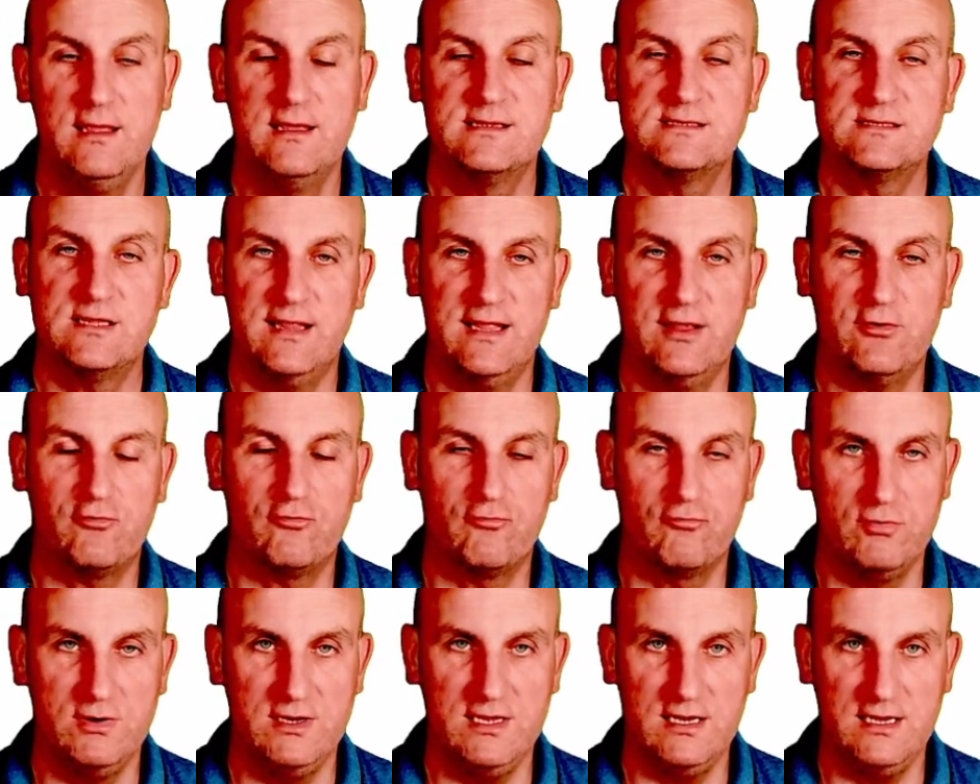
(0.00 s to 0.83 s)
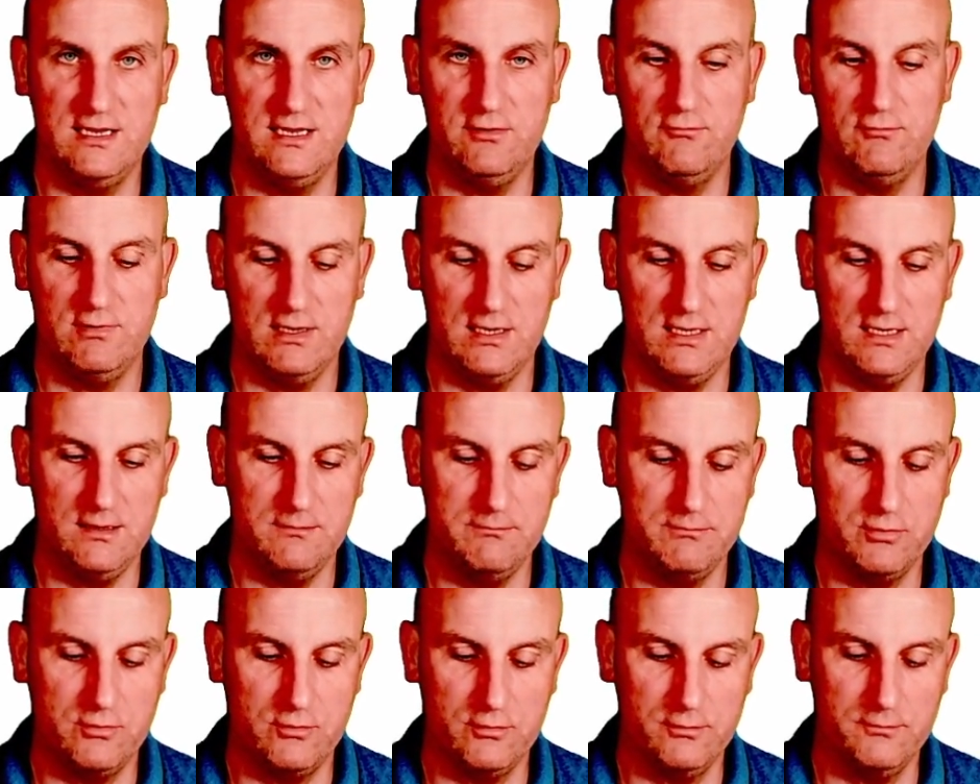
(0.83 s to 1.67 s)
So that's really, really
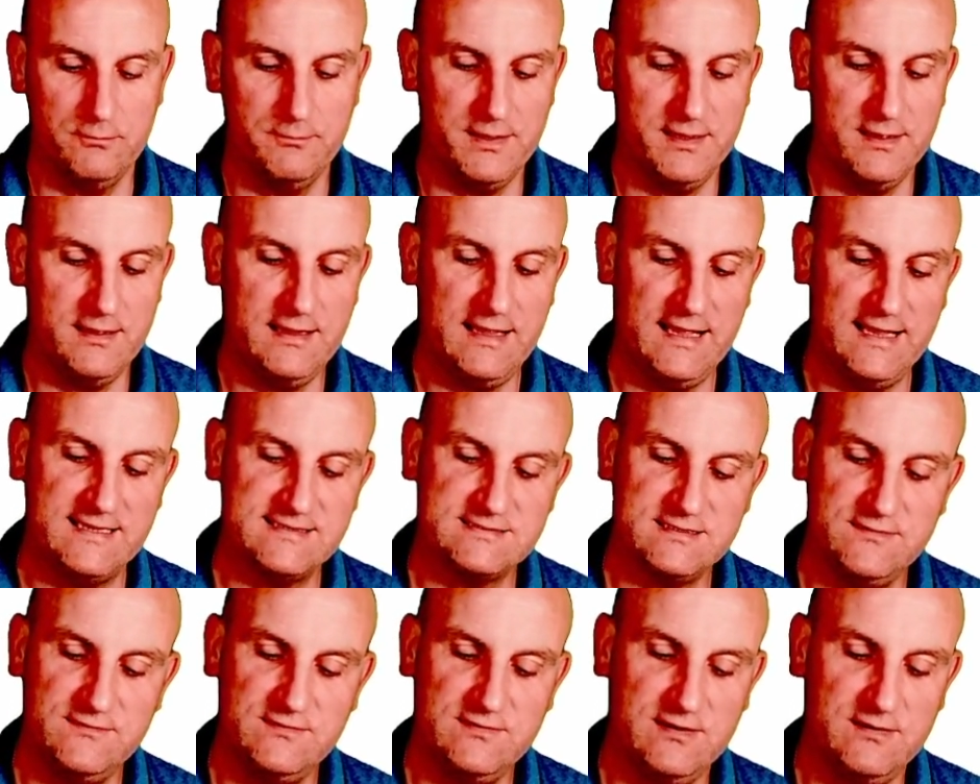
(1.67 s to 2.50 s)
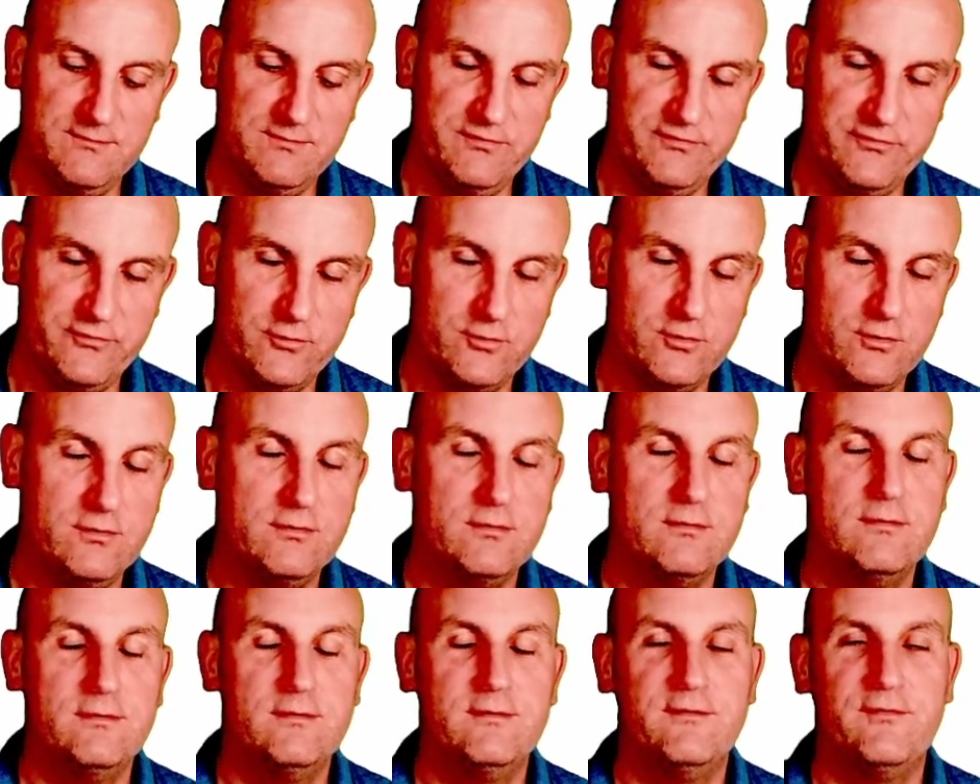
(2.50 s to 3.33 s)
important. But as I've said before,
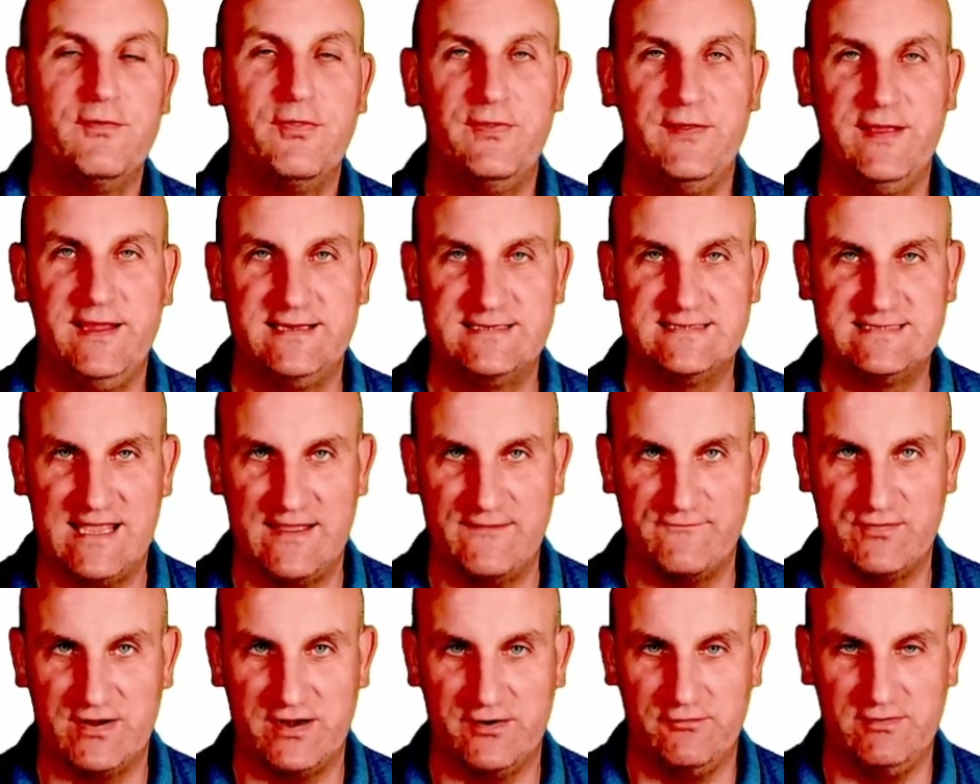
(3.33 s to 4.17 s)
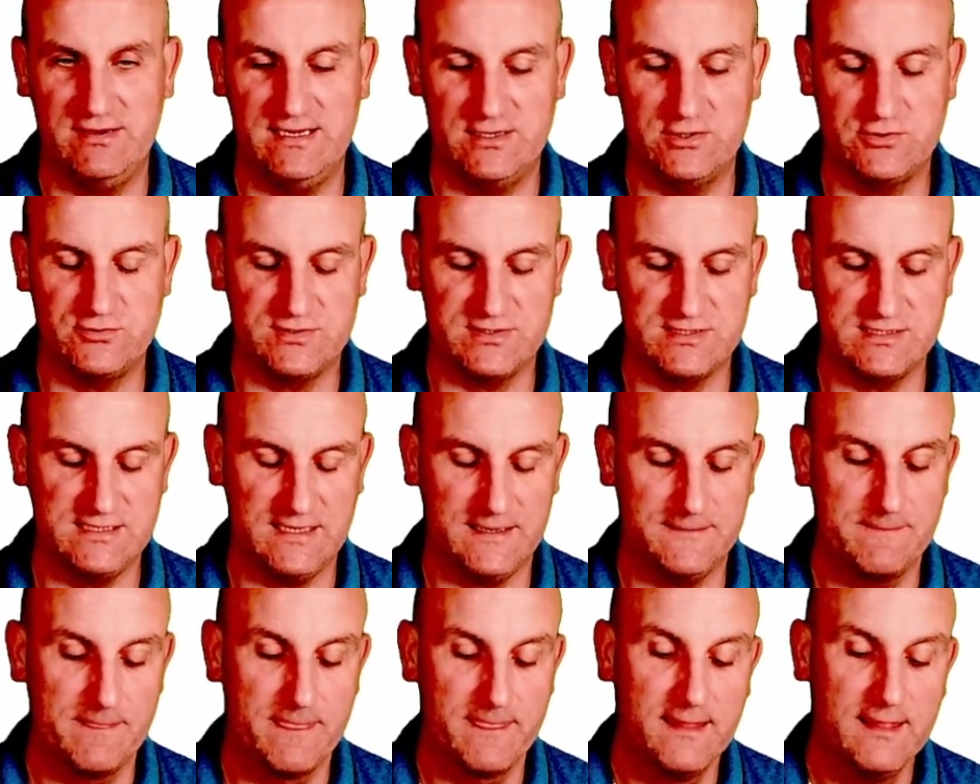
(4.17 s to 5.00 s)
things get very interesting.